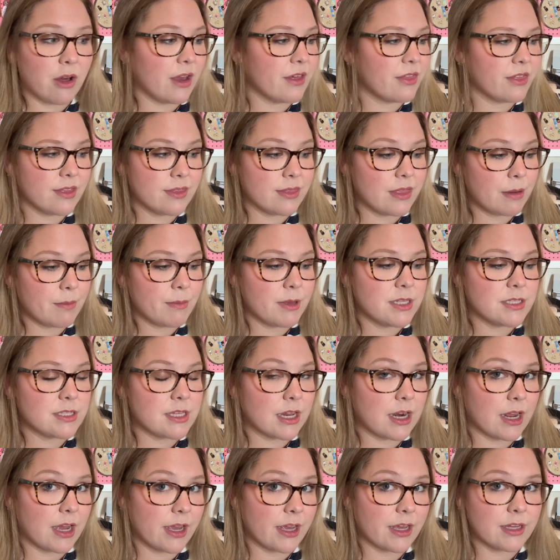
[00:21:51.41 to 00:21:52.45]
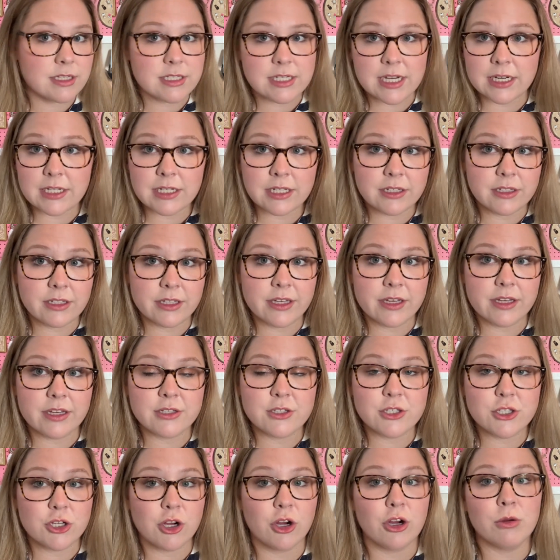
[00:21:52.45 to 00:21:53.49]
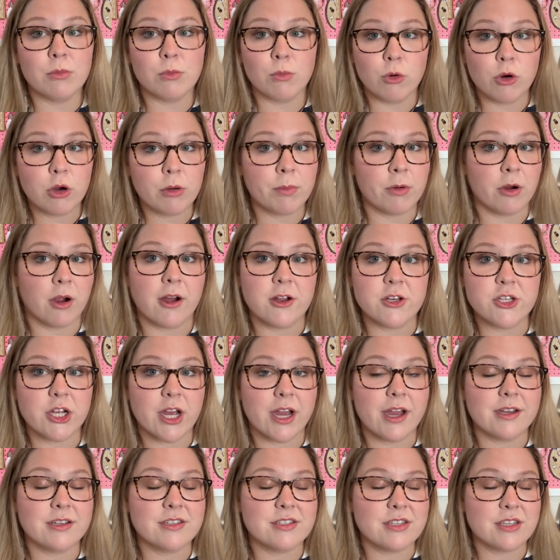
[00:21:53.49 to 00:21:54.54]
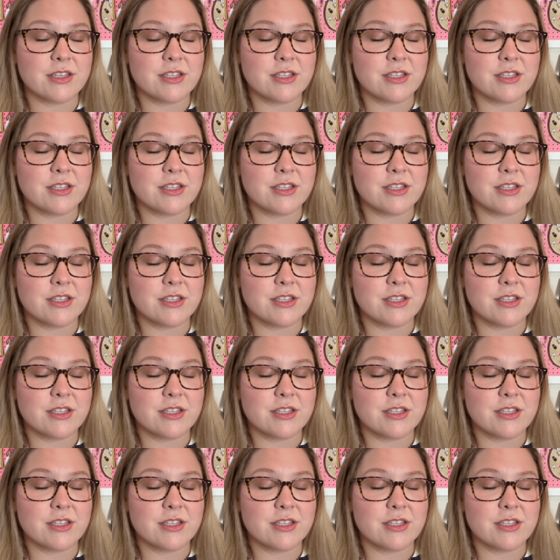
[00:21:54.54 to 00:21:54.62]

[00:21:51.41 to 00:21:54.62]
I think that means that I technically can start more projects.